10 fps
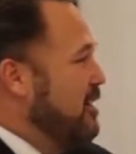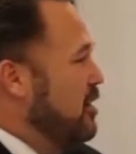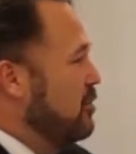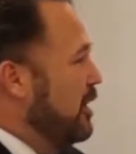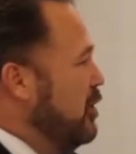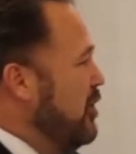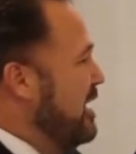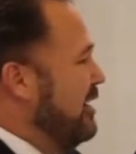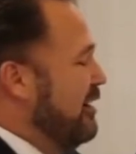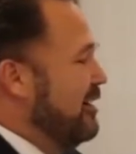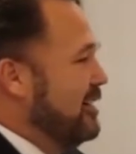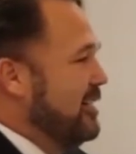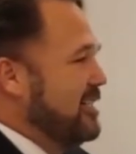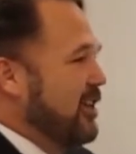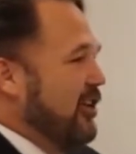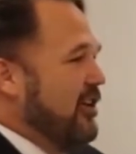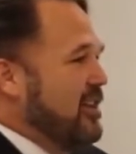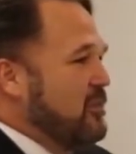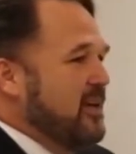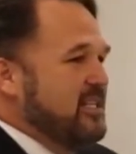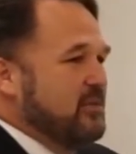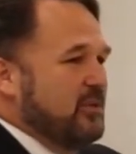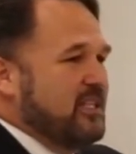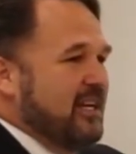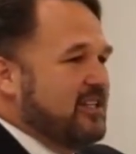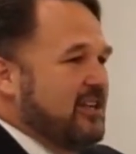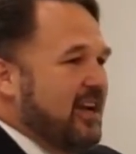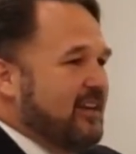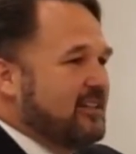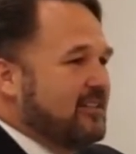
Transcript: But who here has heard of the Pension Protection Act?